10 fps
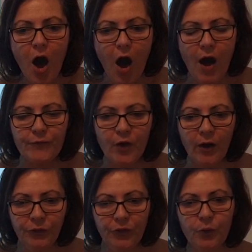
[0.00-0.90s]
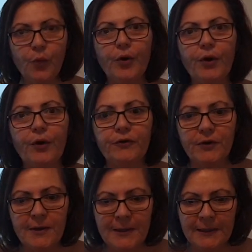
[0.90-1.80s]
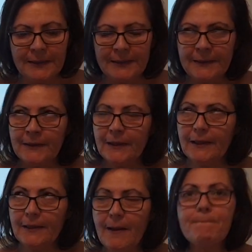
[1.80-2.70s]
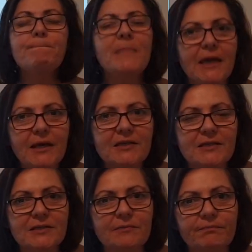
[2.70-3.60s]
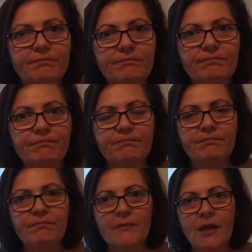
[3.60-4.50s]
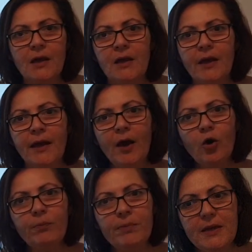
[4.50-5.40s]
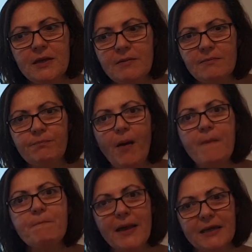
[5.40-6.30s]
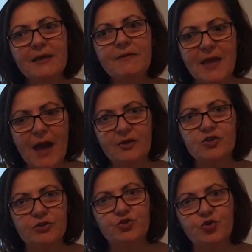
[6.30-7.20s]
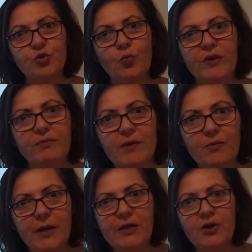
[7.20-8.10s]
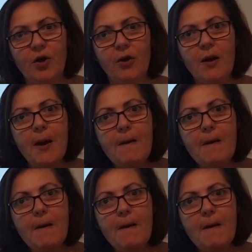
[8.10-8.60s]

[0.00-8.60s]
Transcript: I've got the word mix. Help me by making the actions. Do it with me. Ready? Go.